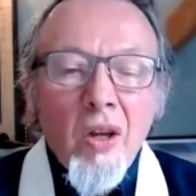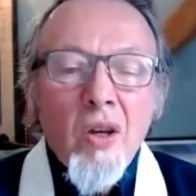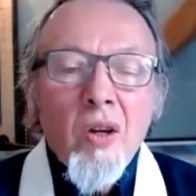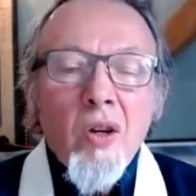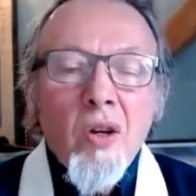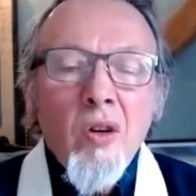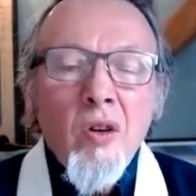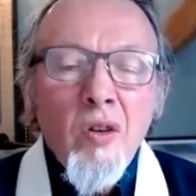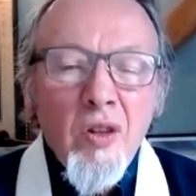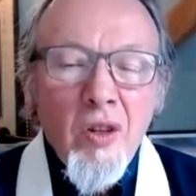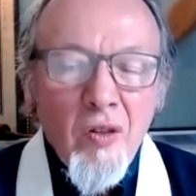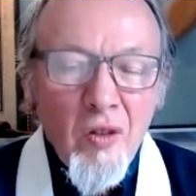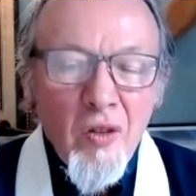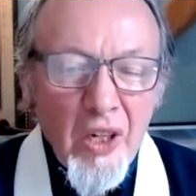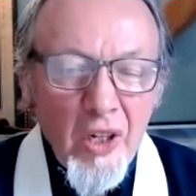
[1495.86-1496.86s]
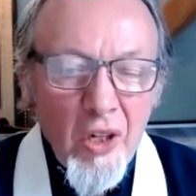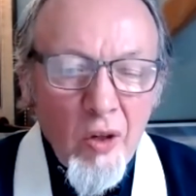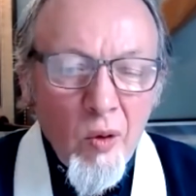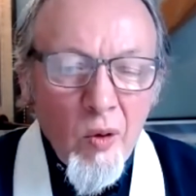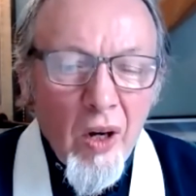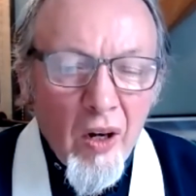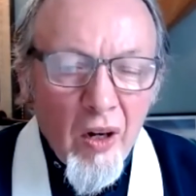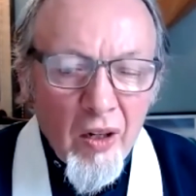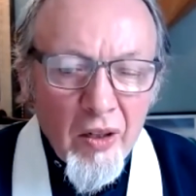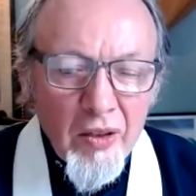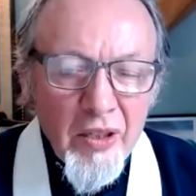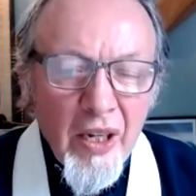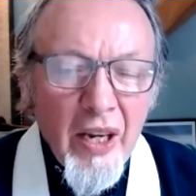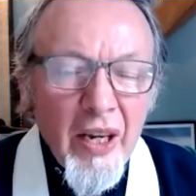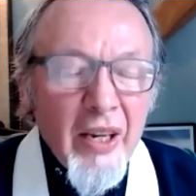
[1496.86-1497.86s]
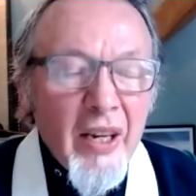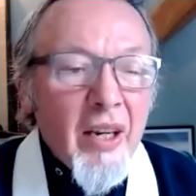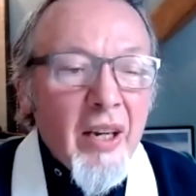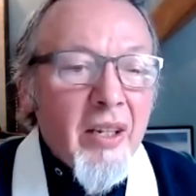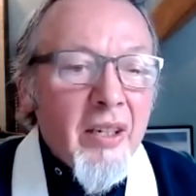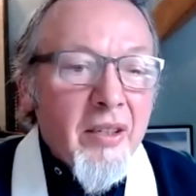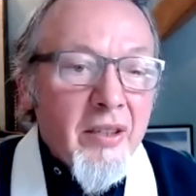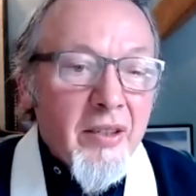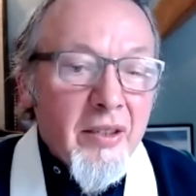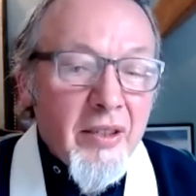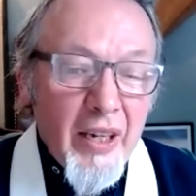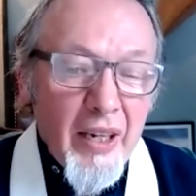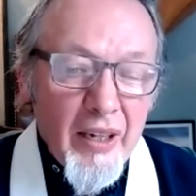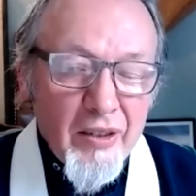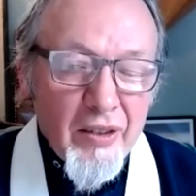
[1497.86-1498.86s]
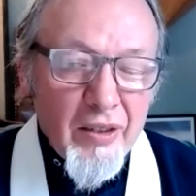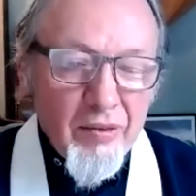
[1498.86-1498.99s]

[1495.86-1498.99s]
Who do you think you are, taking this seat?